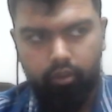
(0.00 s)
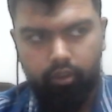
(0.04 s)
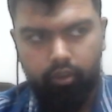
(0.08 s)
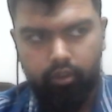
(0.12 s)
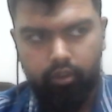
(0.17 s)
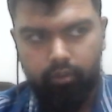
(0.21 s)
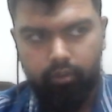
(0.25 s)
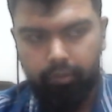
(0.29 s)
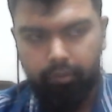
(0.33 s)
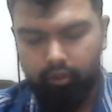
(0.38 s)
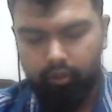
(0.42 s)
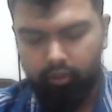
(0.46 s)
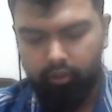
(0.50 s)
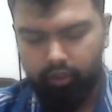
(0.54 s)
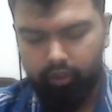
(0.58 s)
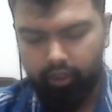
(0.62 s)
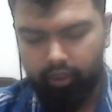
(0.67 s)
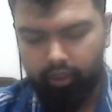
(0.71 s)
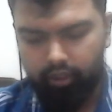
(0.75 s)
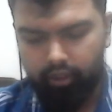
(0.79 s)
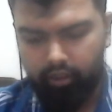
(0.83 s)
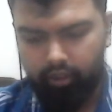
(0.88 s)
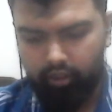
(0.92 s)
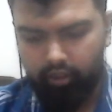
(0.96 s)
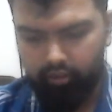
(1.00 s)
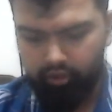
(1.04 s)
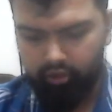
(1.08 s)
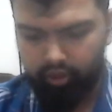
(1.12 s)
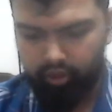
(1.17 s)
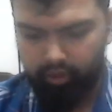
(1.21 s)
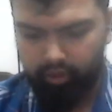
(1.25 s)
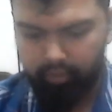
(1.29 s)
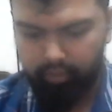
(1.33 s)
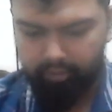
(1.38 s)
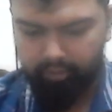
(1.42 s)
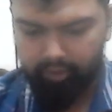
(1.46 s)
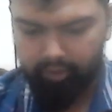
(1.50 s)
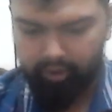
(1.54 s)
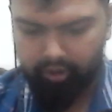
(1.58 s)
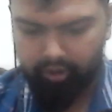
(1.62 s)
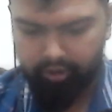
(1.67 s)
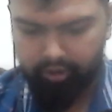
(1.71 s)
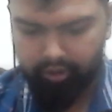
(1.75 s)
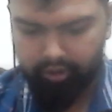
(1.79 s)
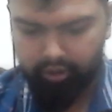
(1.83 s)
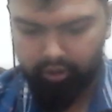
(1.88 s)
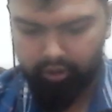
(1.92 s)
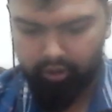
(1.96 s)
this, but okay, I'll try my best,
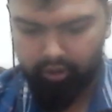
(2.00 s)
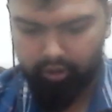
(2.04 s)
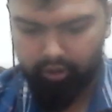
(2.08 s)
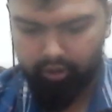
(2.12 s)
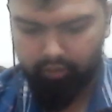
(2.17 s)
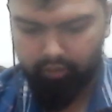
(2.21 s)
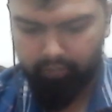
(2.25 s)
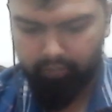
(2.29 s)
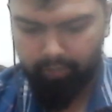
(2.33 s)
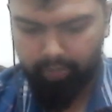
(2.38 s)
inshallah.